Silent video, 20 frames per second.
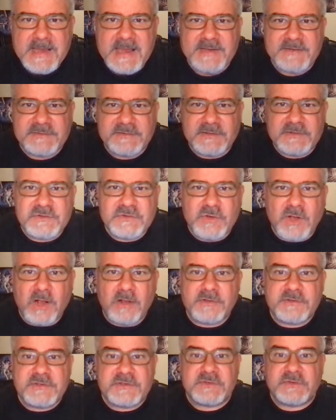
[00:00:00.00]
And such
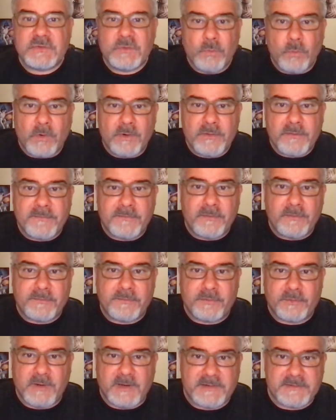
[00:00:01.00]
knowledge is too wonderful
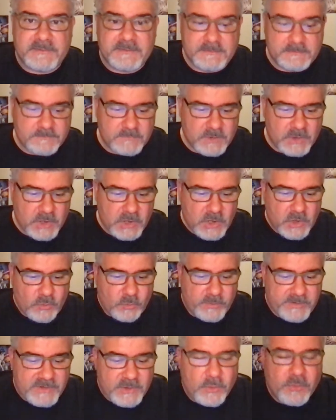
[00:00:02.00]
for us.
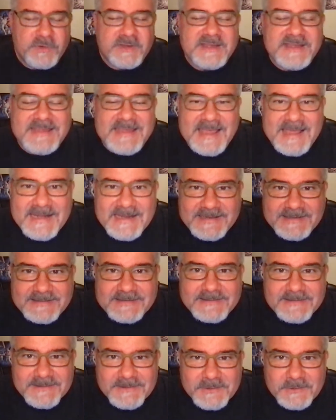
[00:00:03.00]
We don't get
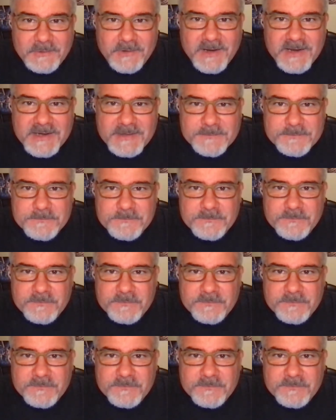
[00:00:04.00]
it, right?